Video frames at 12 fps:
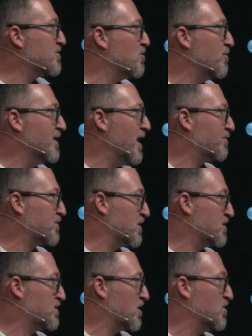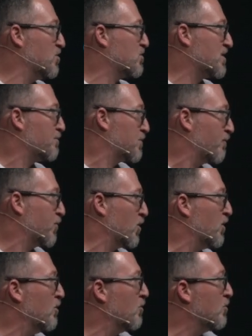you enough to, to do something for
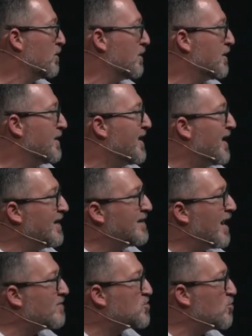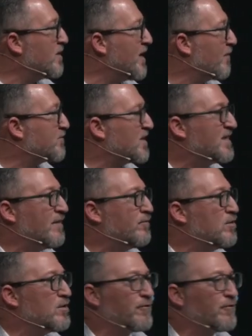you. He loves you enough to give you the